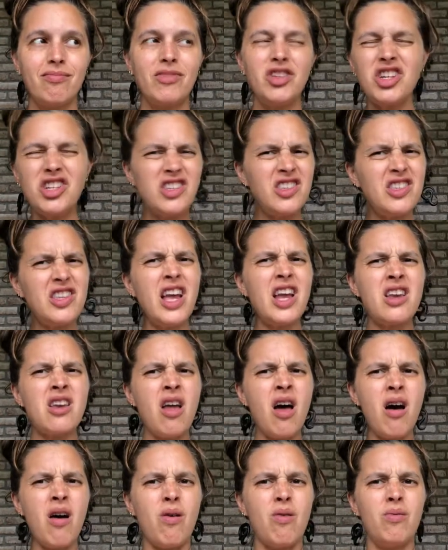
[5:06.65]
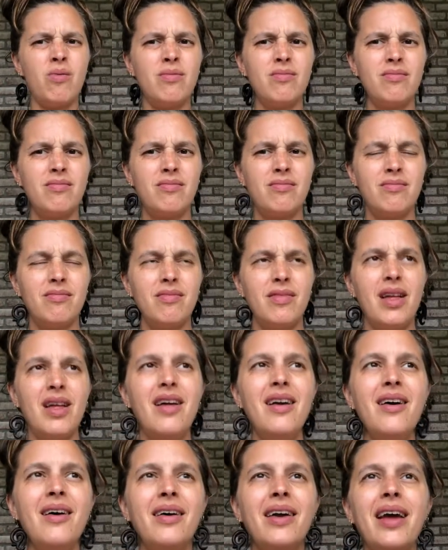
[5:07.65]
Just say no.
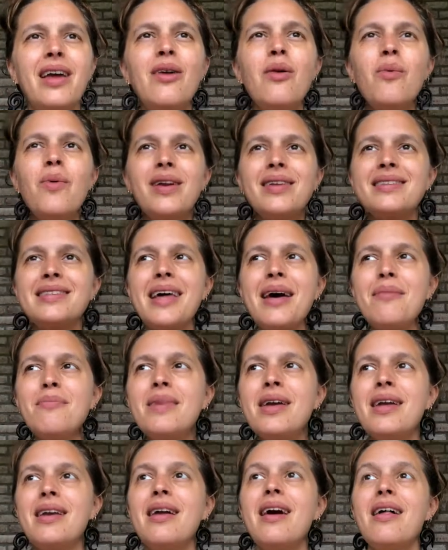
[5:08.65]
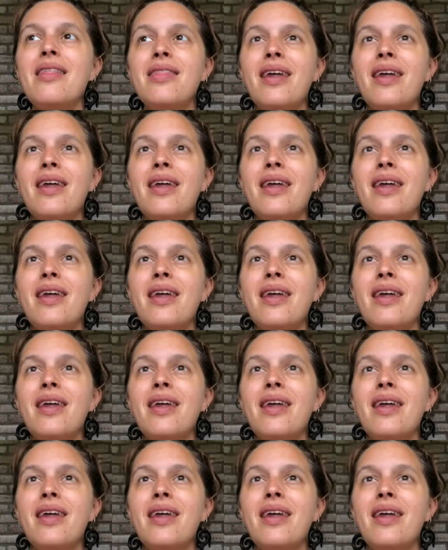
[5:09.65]
Okay, now what does that mean?